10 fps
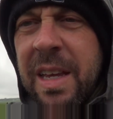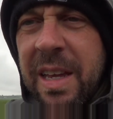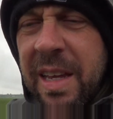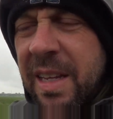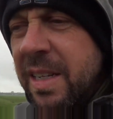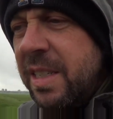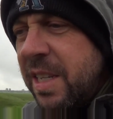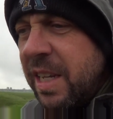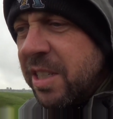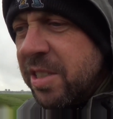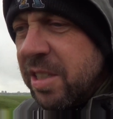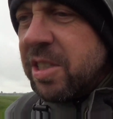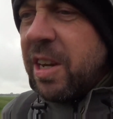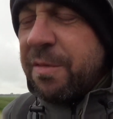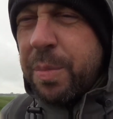and takes the
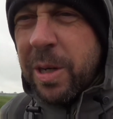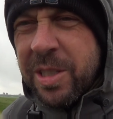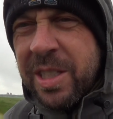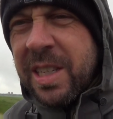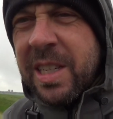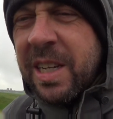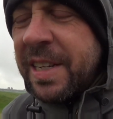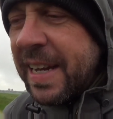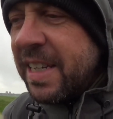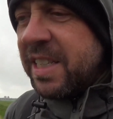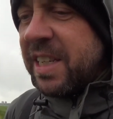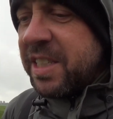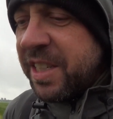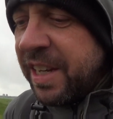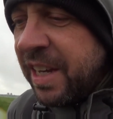soft parts that it can
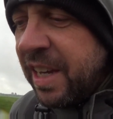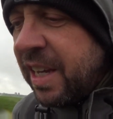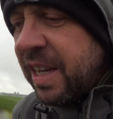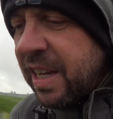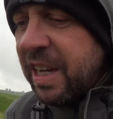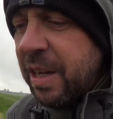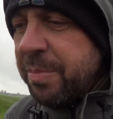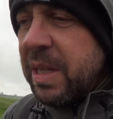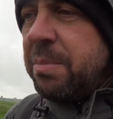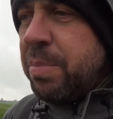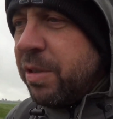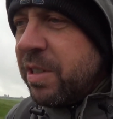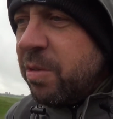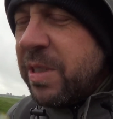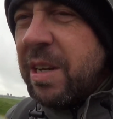access. Then
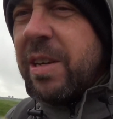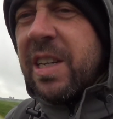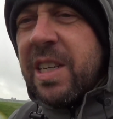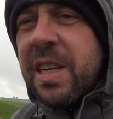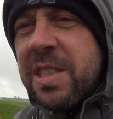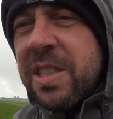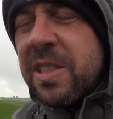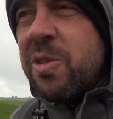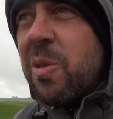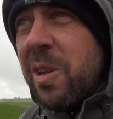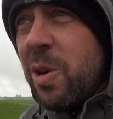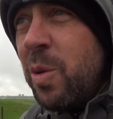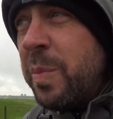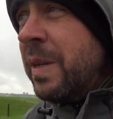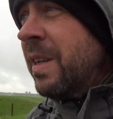Bernd goes out and cuts the squirrel
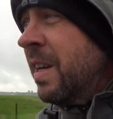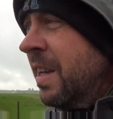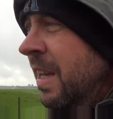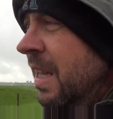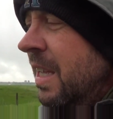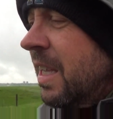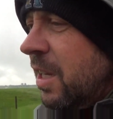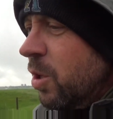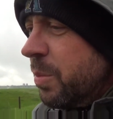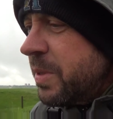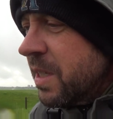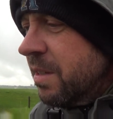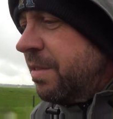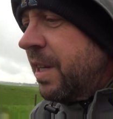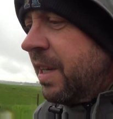open in hopes
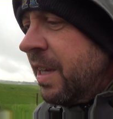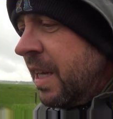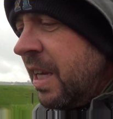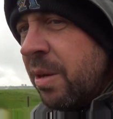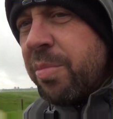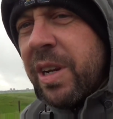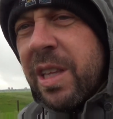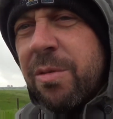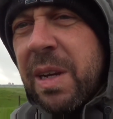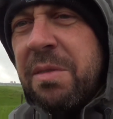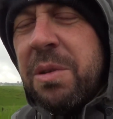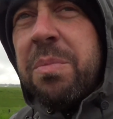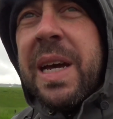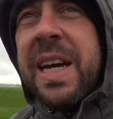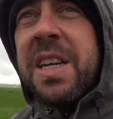of bringing the
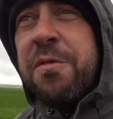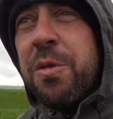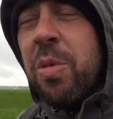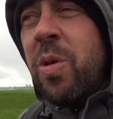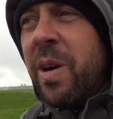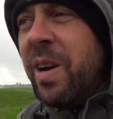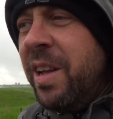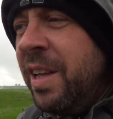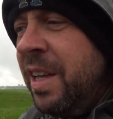raven back for more.